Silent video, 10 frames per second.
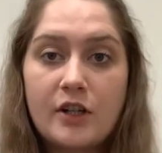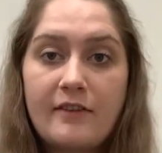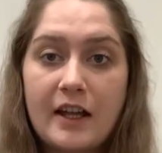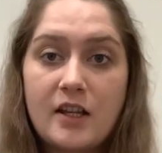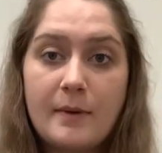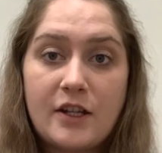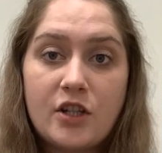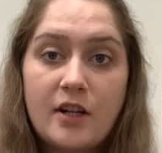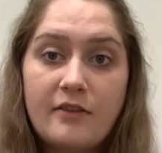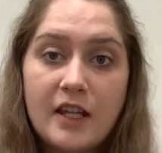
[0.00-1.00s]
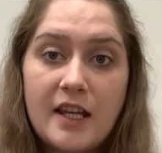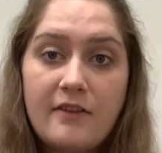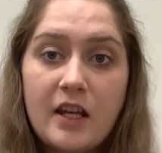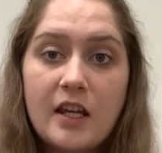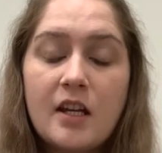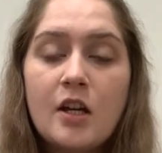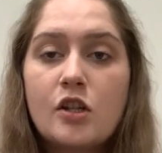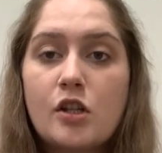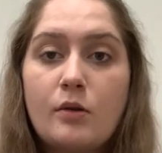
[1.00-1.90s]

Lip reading: an evaluation of the QiVi,